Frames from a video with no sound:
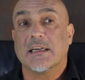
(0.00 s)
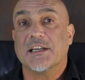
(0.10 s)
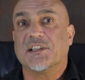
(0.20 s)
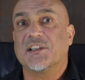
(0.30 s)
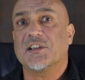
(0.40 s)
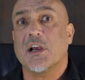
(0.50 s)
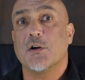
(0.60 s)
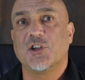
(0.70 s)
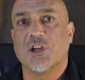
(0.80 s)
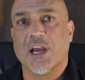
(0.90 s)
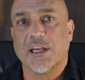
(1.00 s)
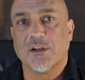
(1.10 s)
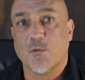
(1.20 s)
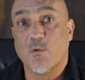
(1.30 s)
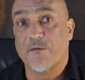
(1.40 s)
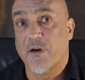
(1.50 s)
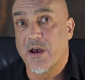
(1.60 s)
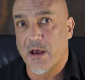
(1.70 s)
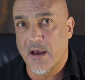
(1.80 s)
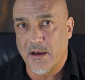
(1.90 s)
associate with
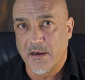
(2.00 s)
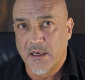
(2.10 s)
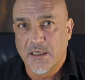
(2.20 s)
her.